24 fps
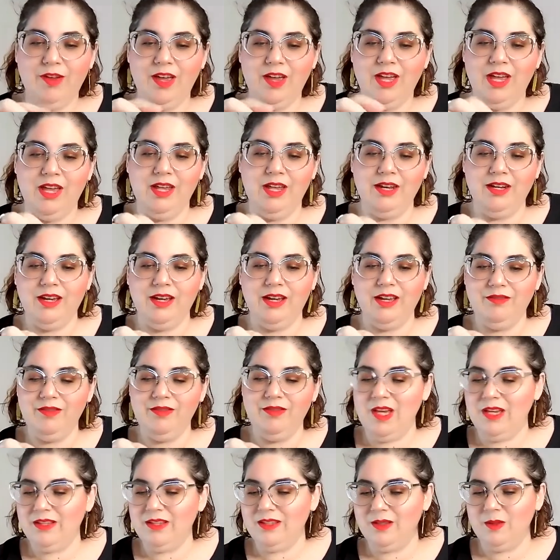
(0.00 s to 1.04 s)
and I have
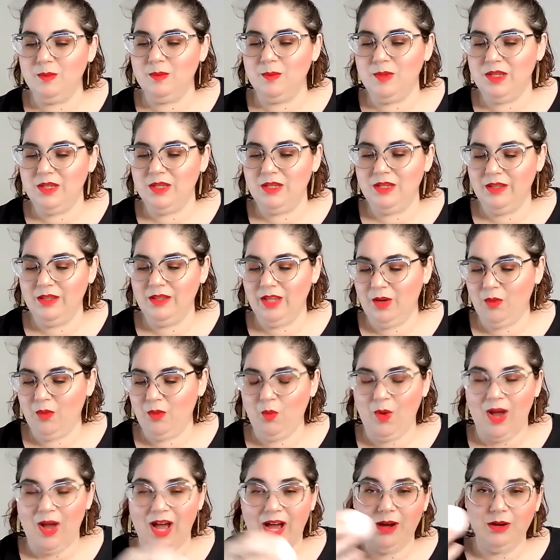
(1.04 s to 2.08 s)
yet to be like
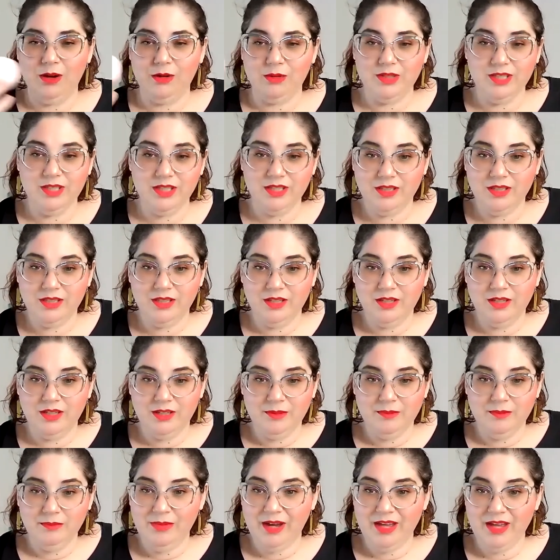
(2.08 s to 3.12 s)
wowed
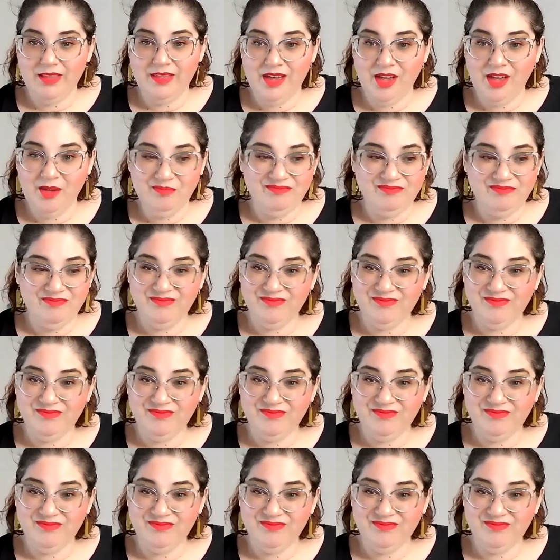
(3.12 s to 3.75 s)
by them.